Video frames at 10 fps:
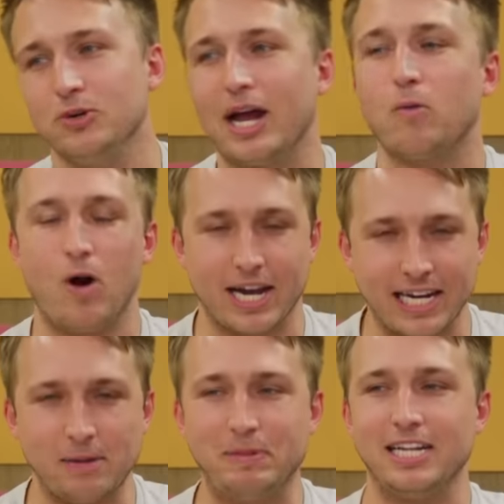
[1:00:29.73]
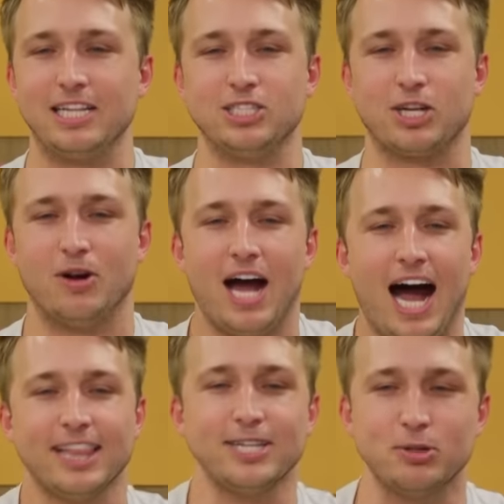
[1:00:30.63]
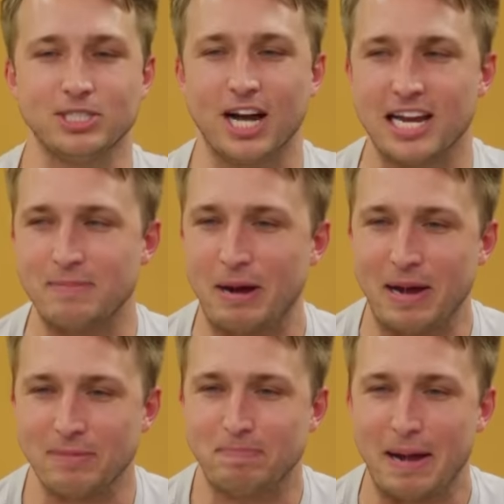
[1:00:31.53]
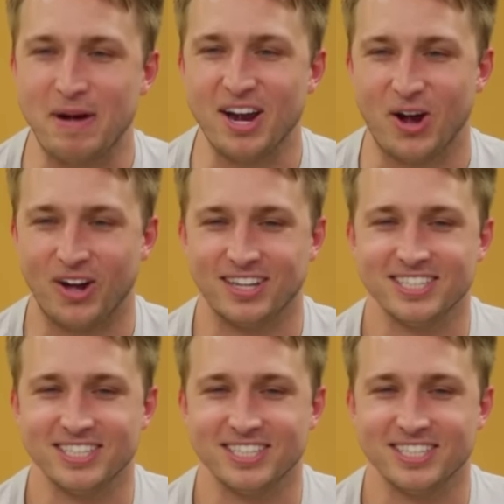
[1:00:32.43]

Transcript: You gotta walk in and immediately just go, I thought you were talking about my butthole.